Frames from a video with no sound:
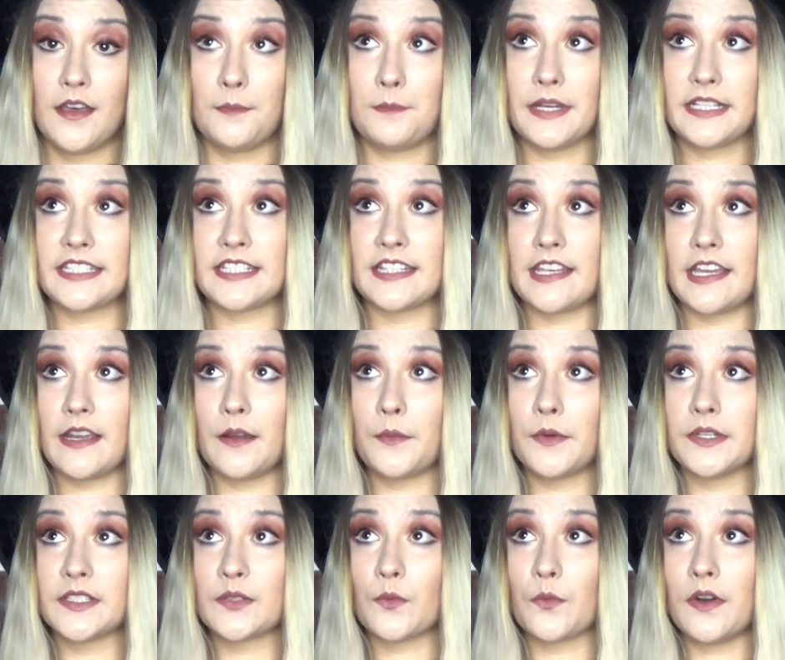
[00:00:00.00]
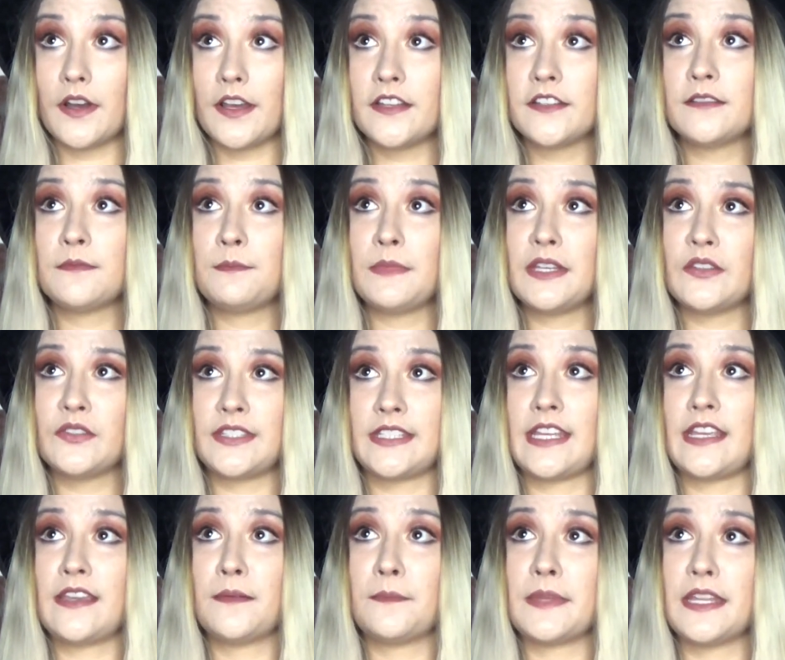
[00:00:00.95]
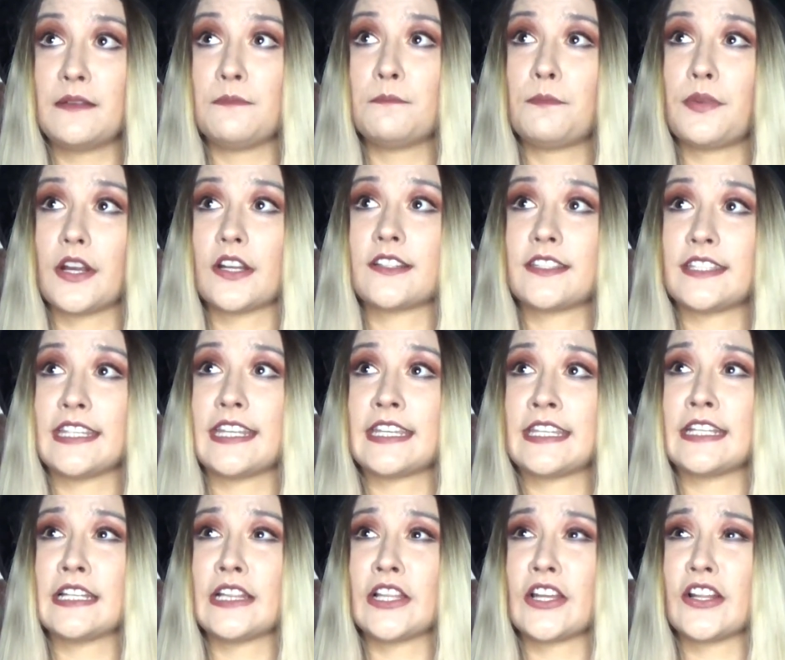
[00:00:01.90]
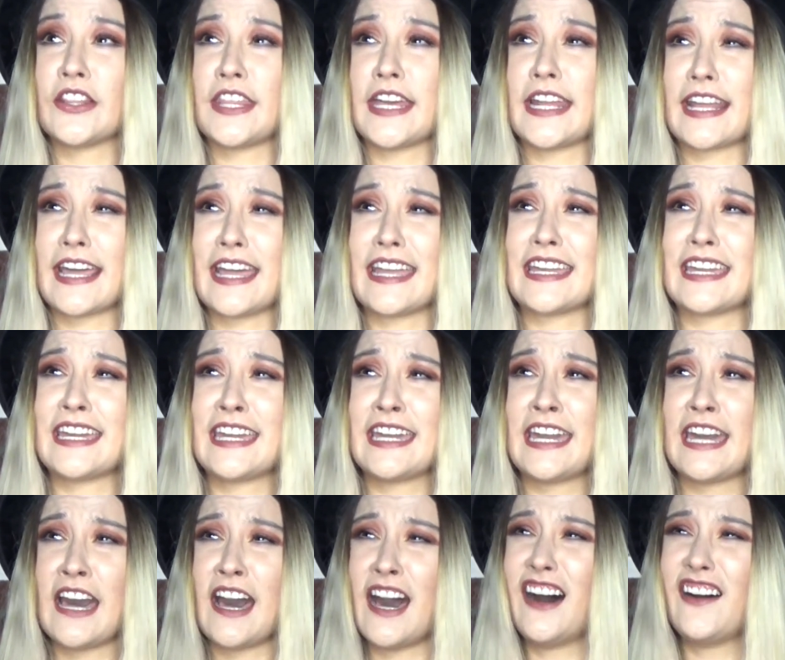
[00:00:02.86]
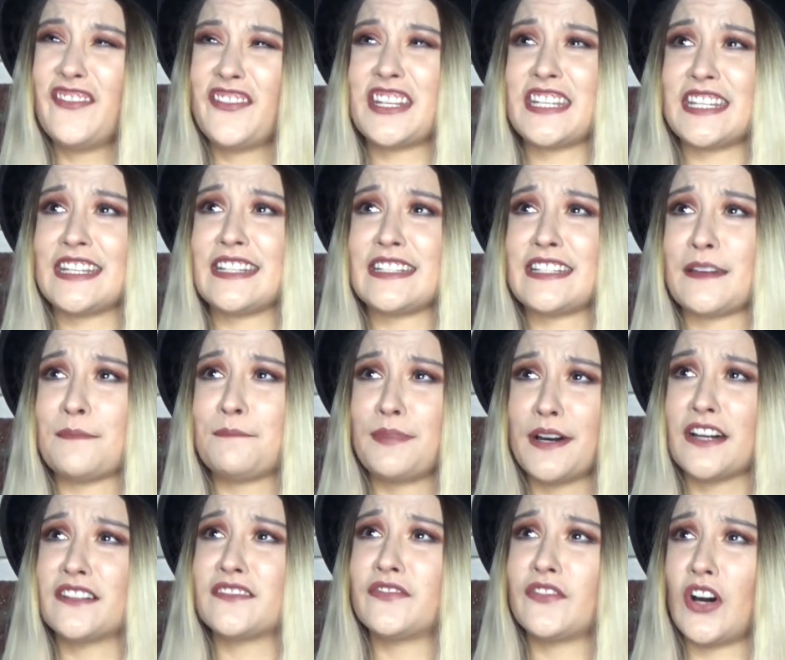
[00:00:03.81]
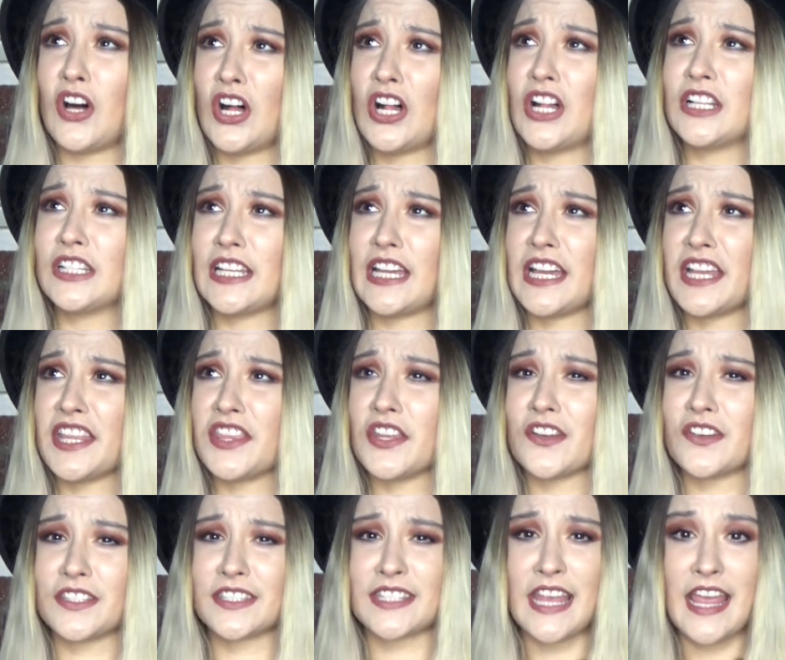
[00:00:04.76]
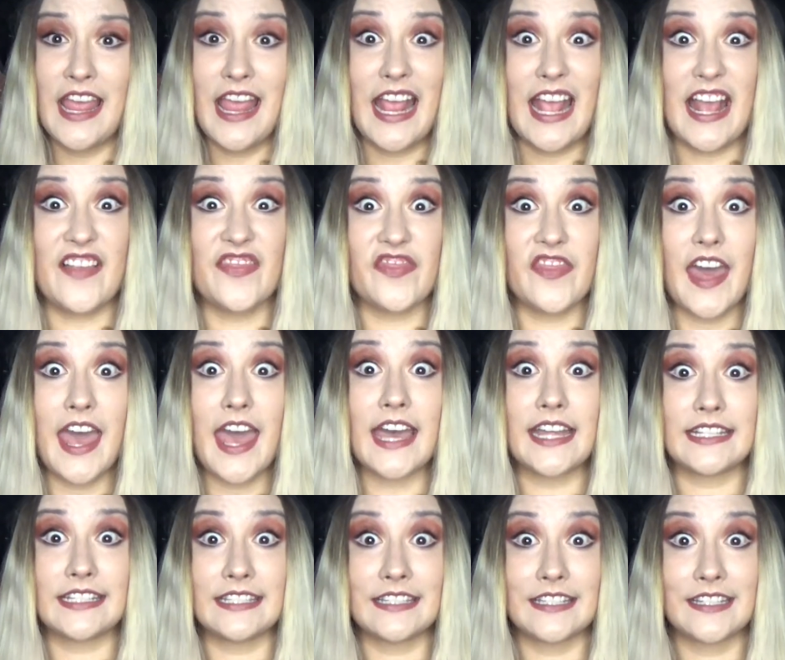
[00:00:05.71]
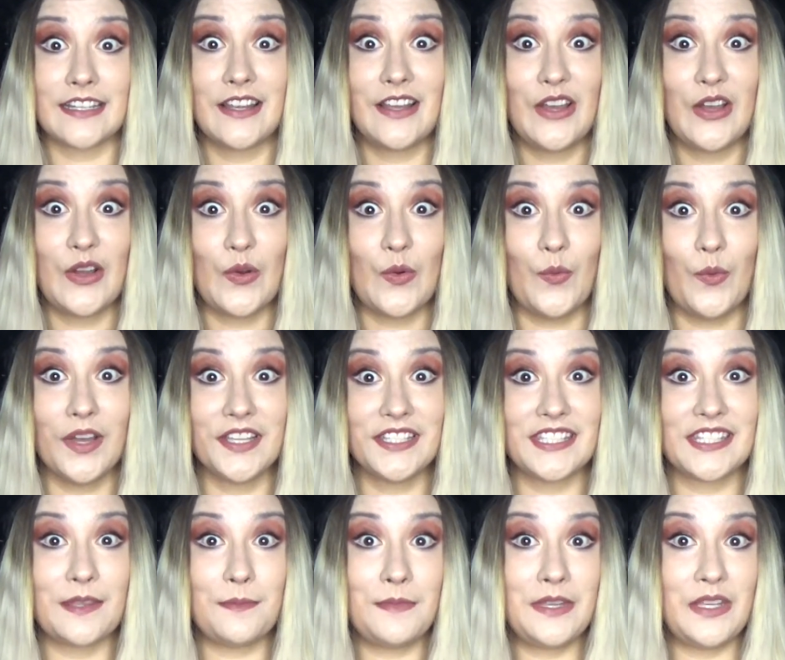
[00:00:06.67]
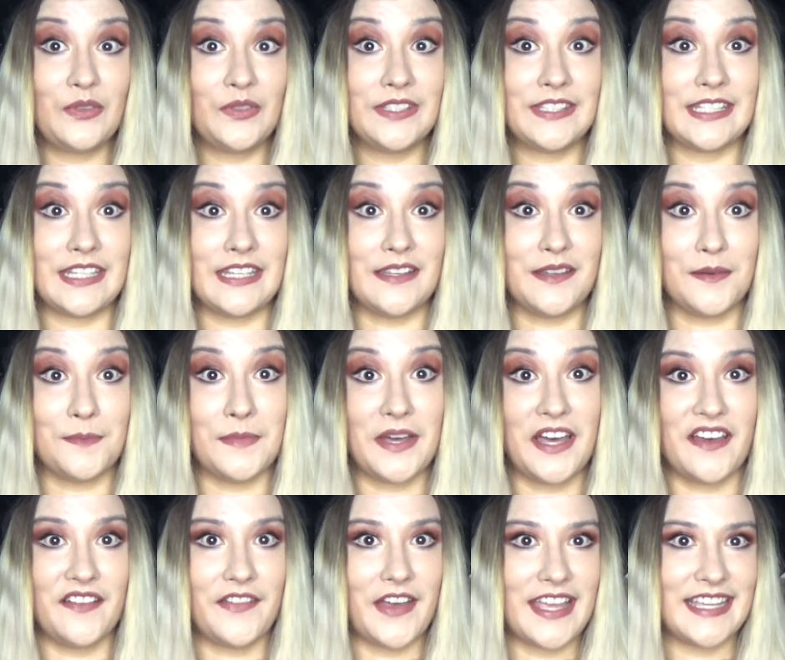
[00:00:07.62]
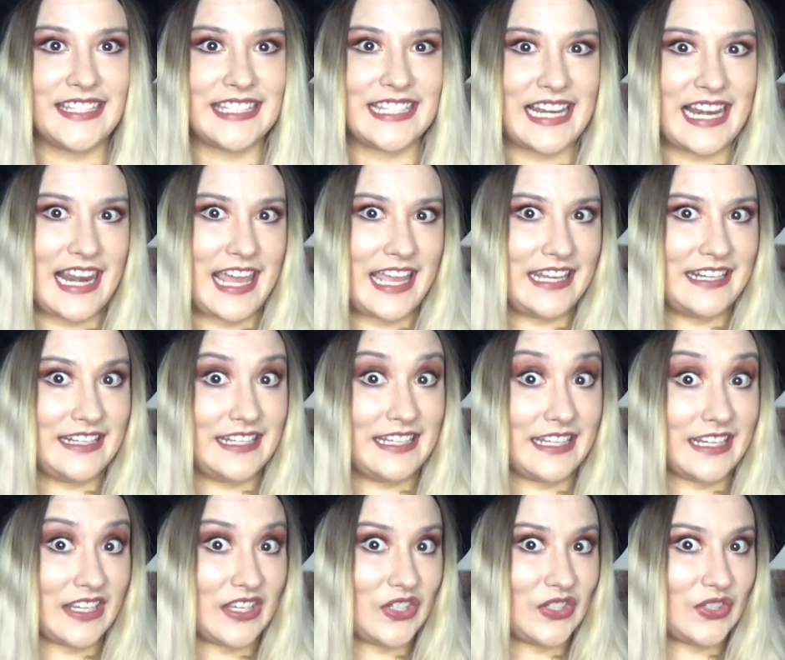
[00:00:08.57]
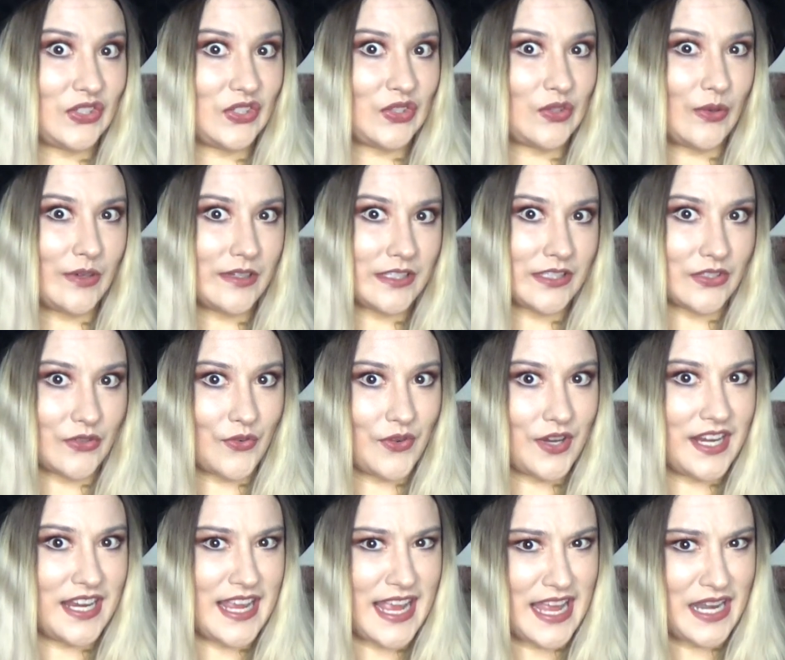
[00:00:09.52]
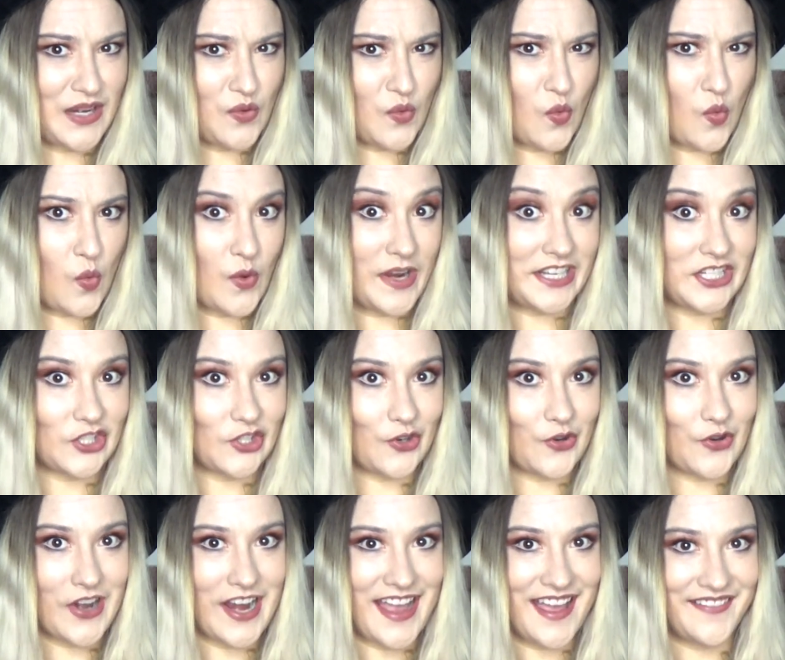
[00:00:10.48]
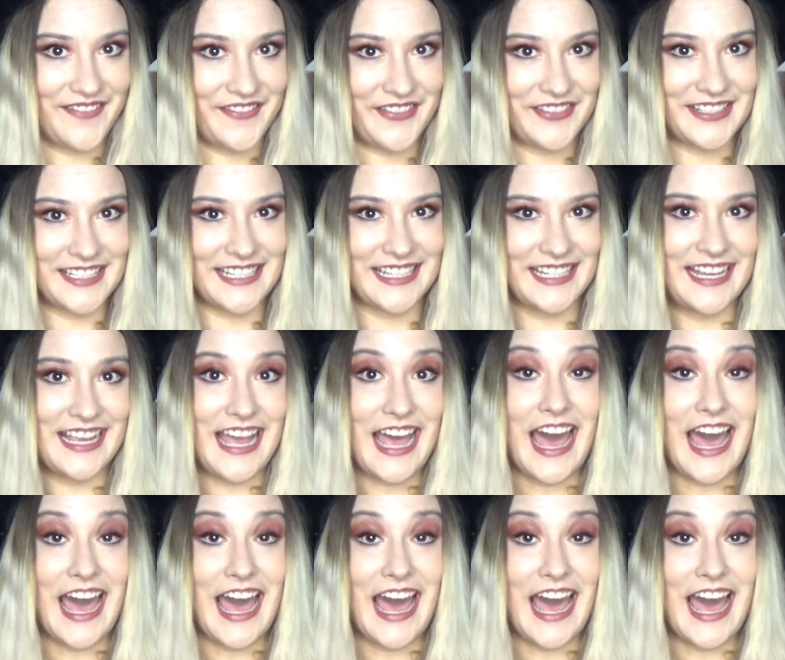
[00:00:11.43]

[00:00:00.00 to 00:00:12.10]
But there was one museum in particular that I coveted above all others, and that was the Museum of Icelandic Sorcery and Witchcraft.